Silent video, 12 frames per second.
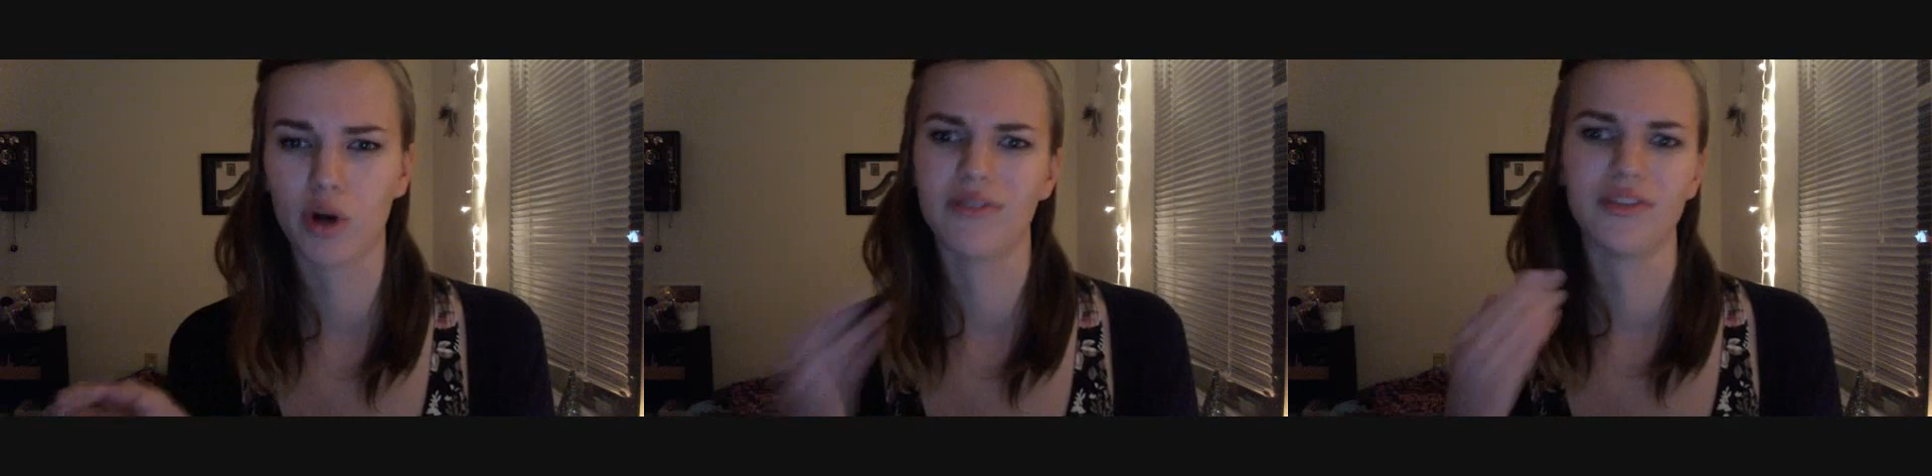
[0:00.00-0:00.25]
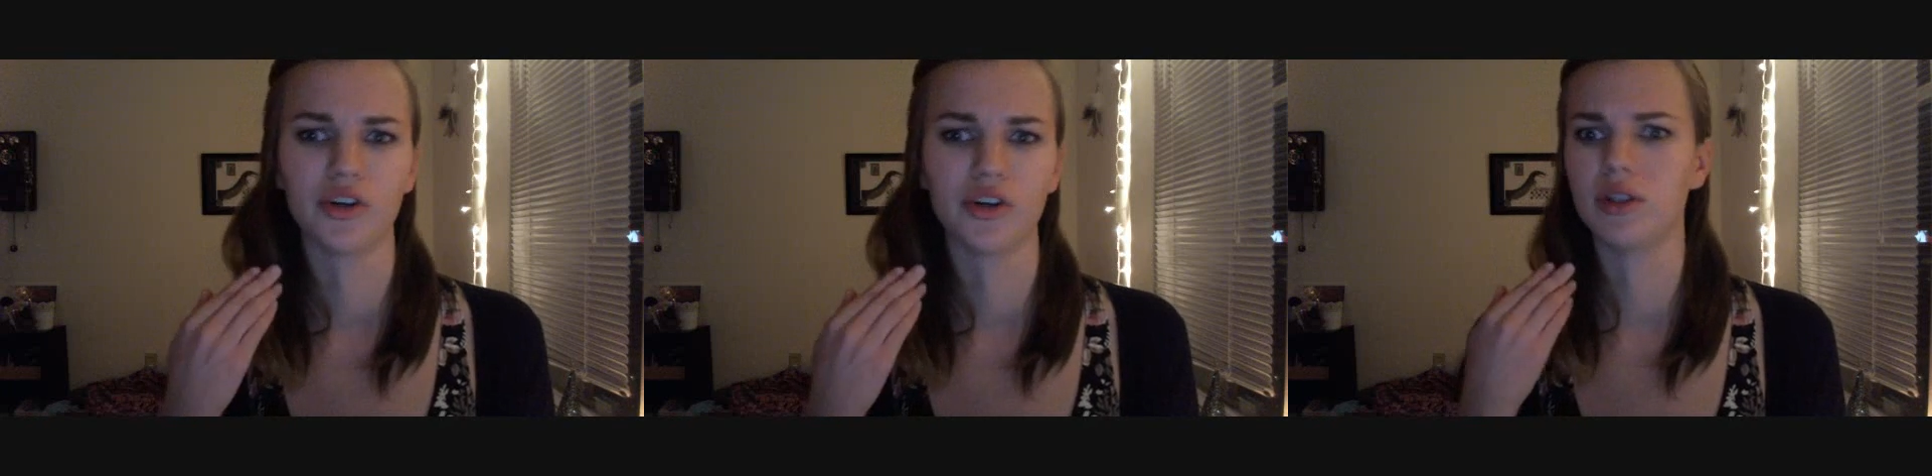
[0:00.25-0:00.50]
or
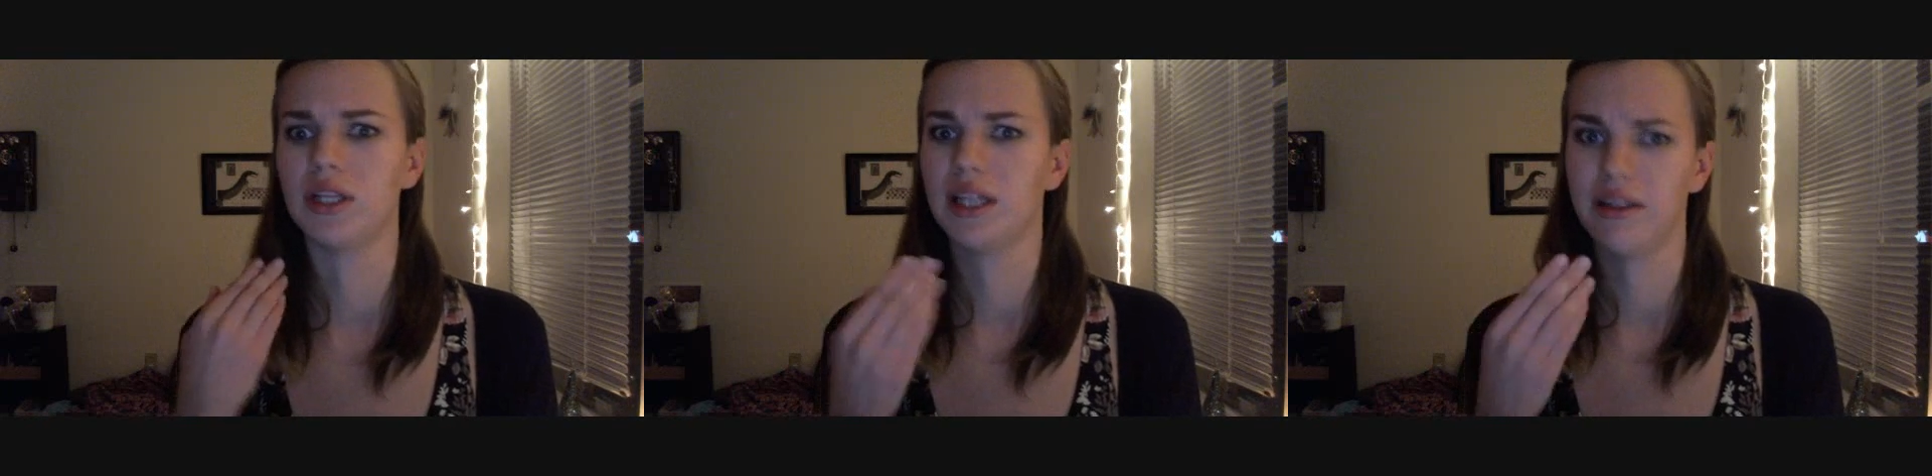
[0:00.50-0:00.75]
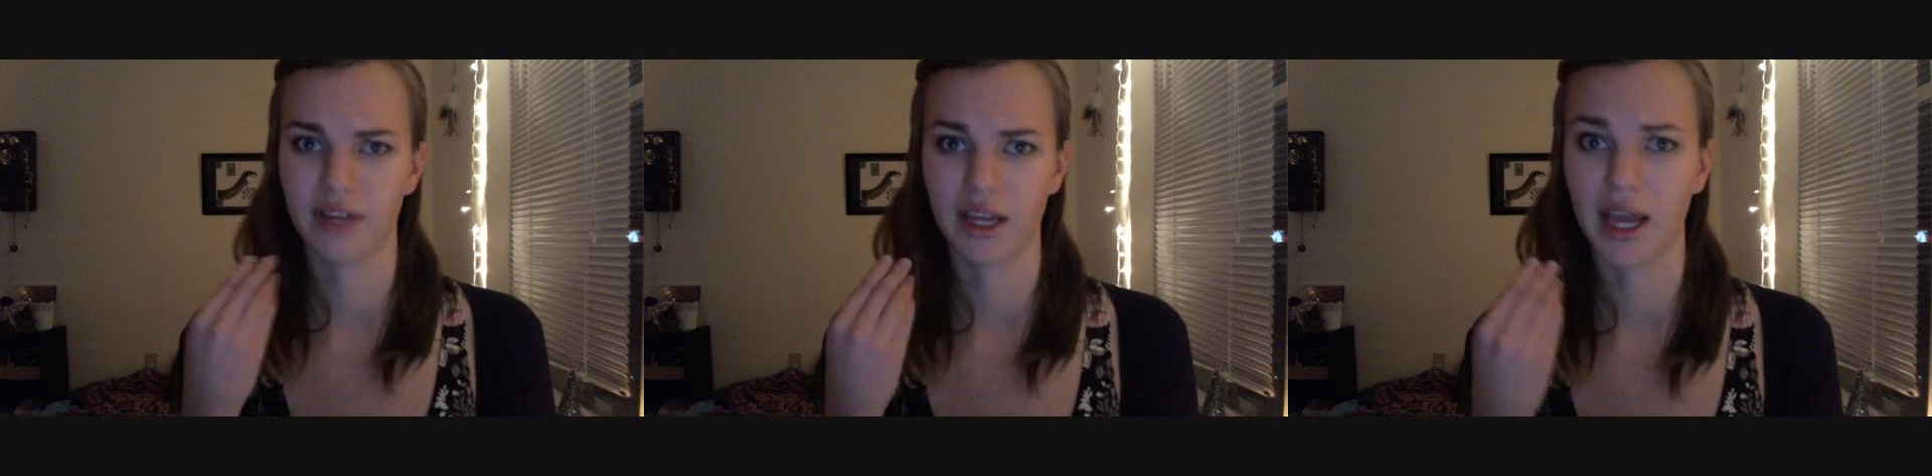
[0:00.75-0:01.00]
if you're
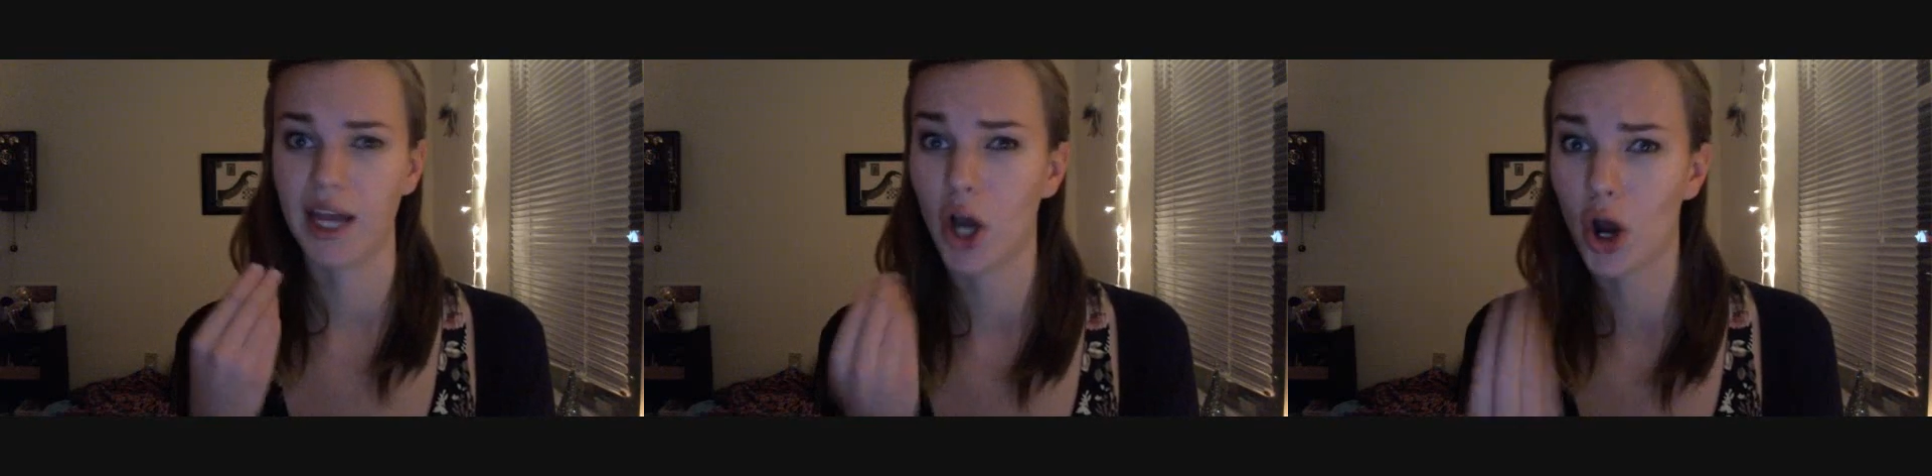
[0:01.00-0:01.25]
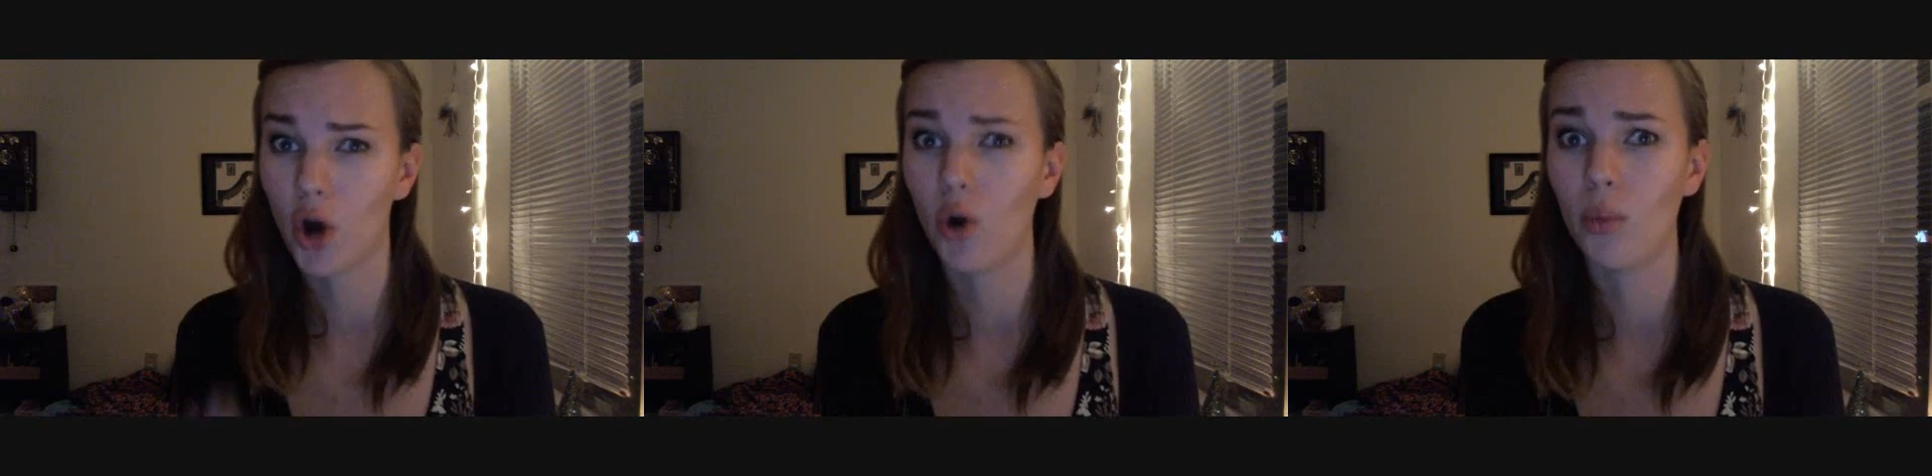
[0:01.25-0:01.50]
living at
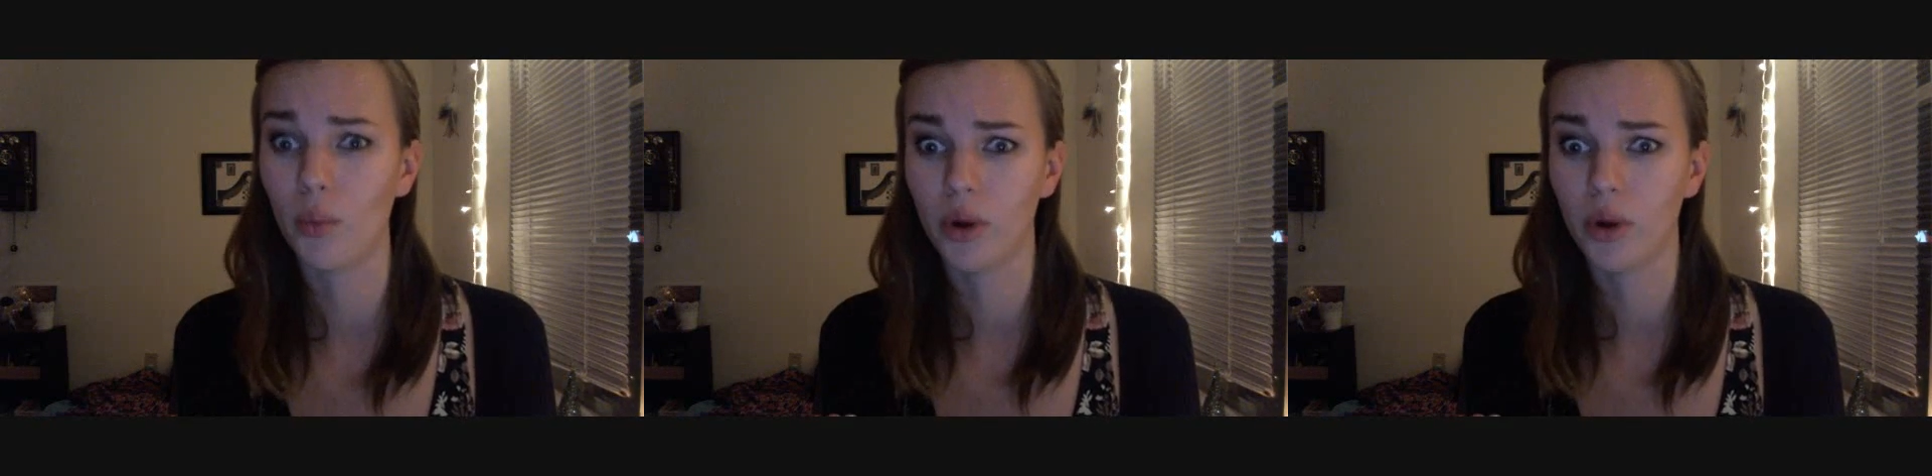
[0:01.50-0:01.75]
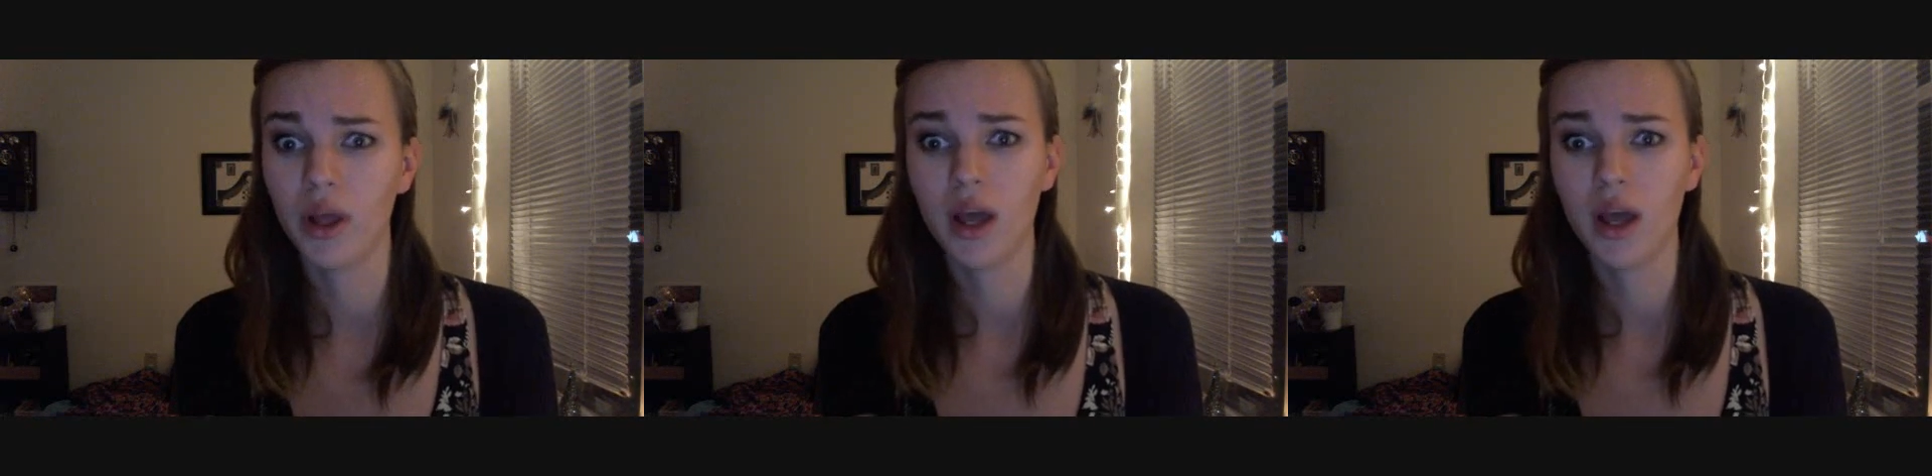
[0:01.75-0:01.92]
home.